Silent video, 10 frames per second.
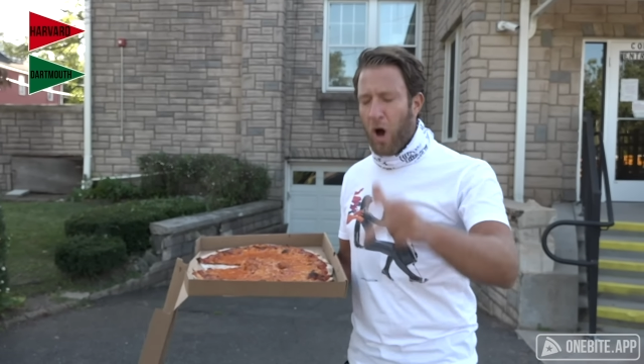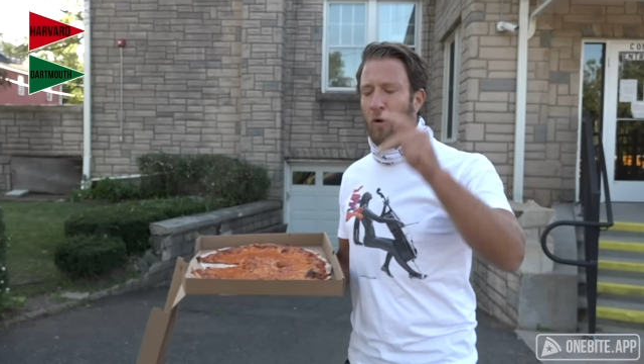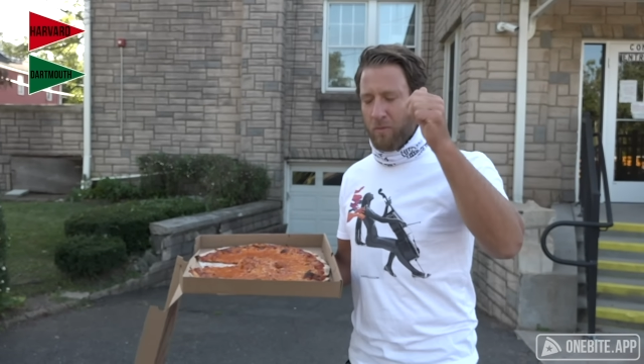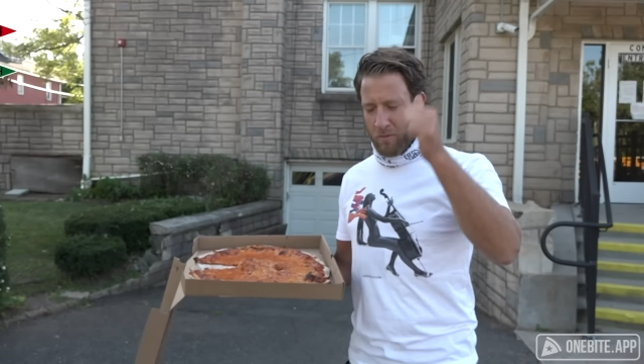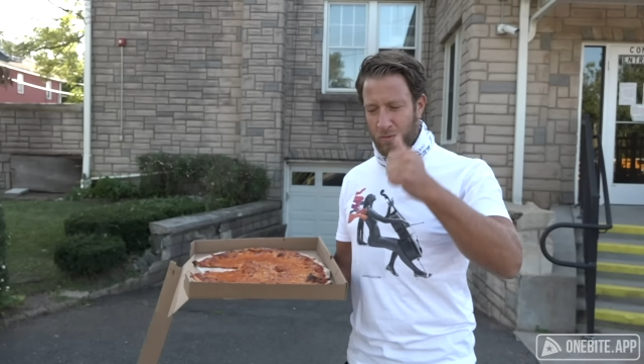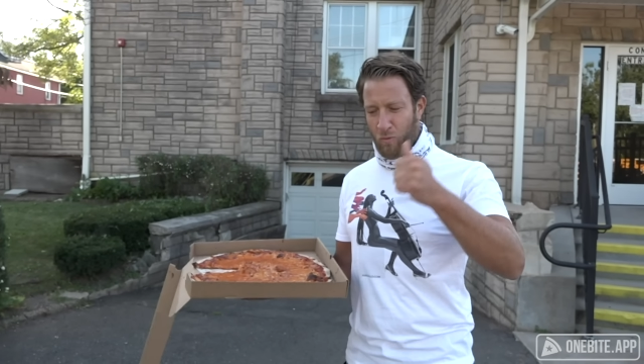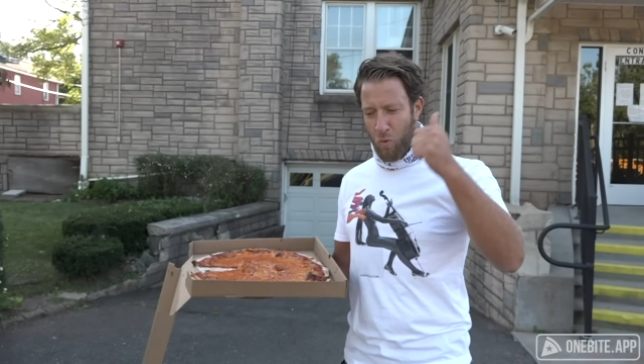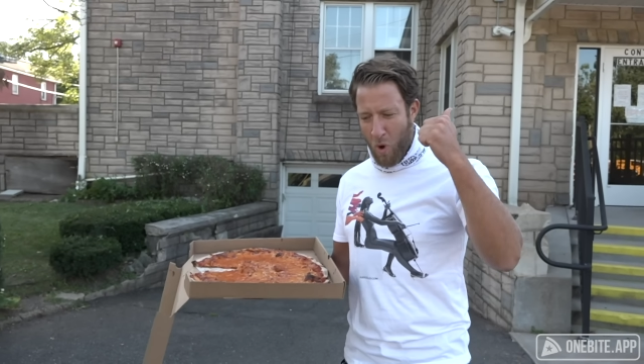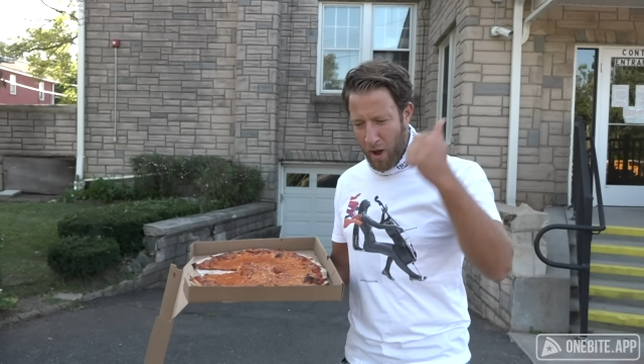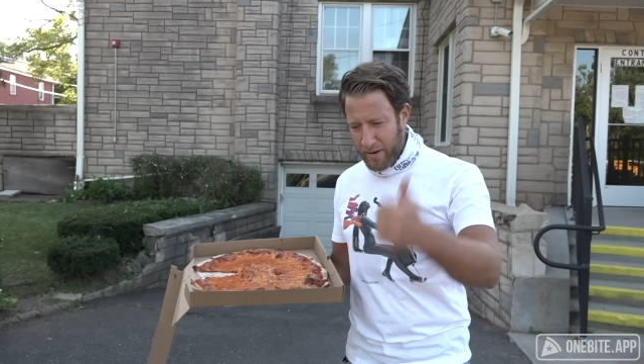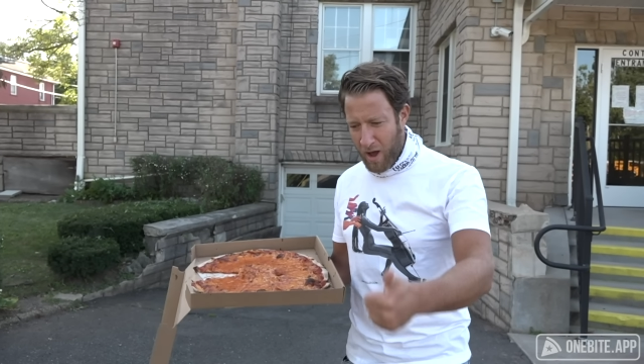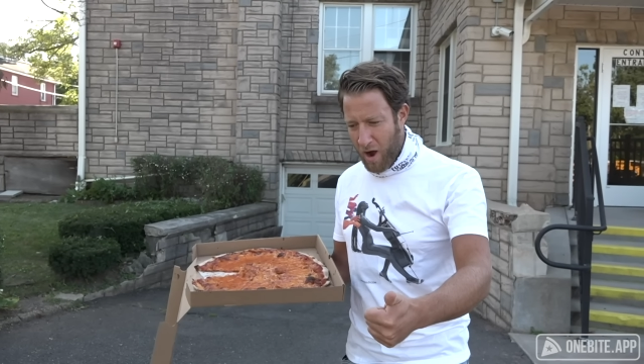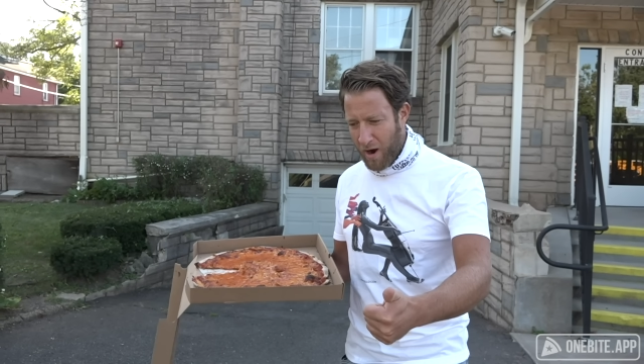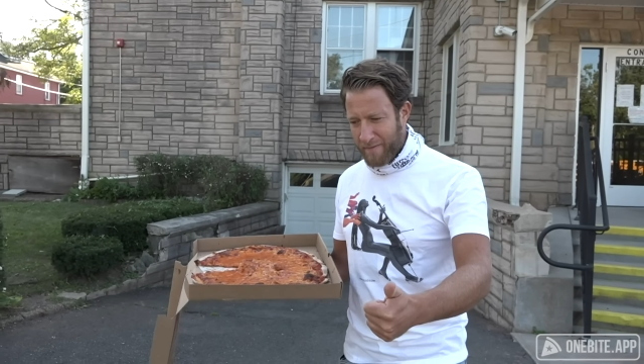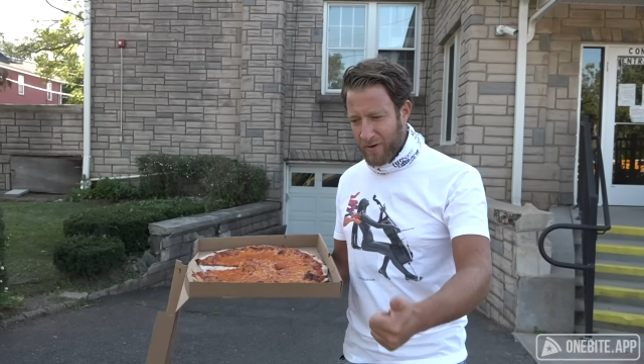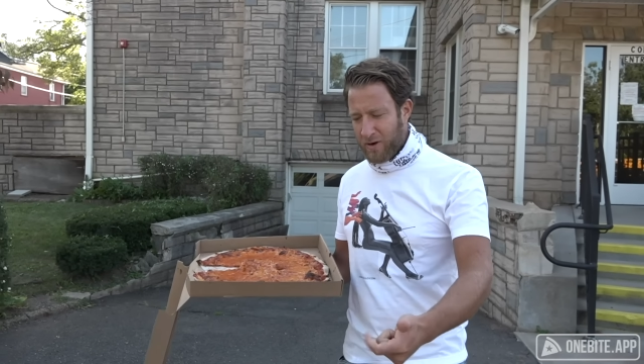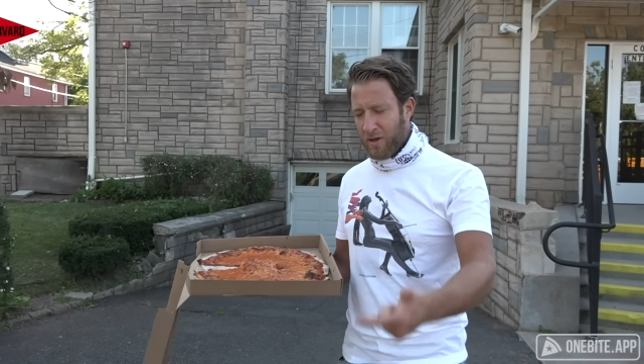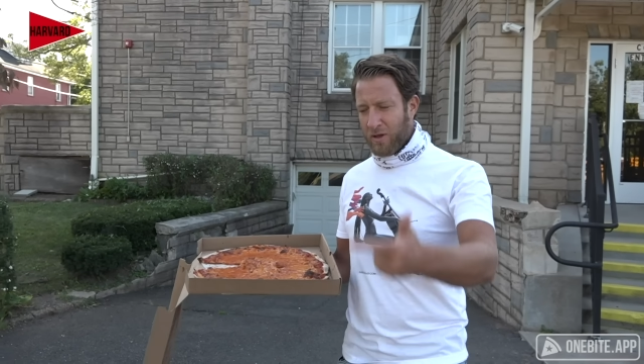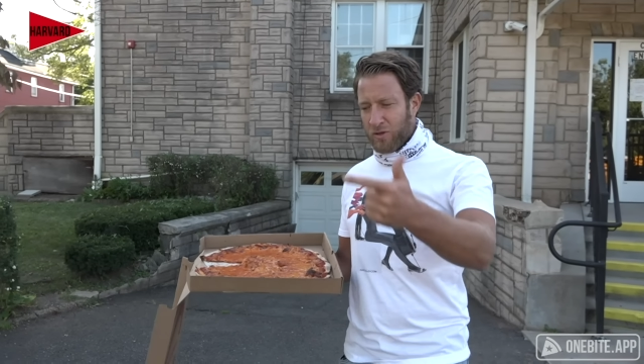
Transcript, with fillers: nope, one Harvard,